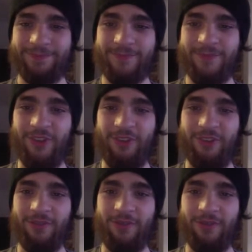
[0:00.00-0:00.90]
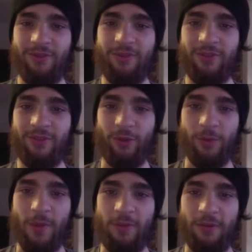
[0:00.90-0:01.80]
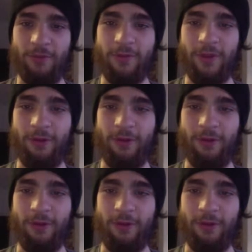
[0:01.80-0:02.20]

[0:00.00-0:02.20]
just storm up Silphco.